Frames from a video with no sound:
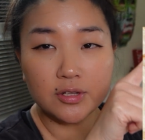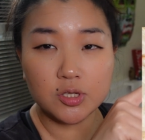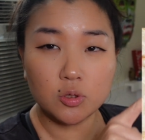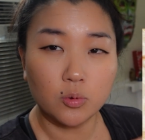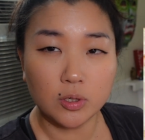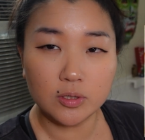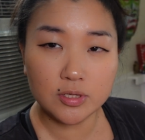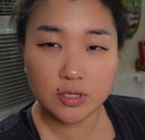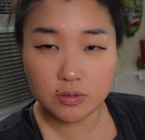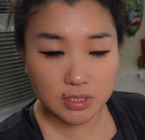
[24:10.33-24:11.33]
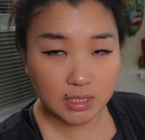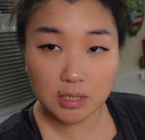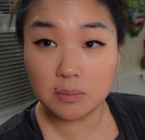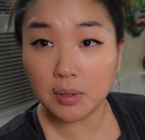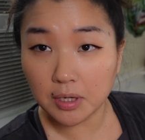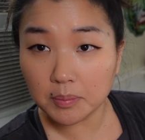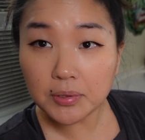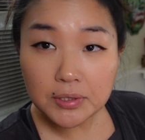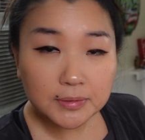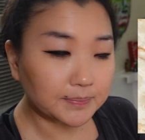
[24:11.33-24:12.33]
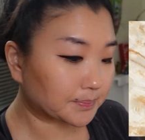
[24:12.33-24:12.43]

know, the swirls you see in marble?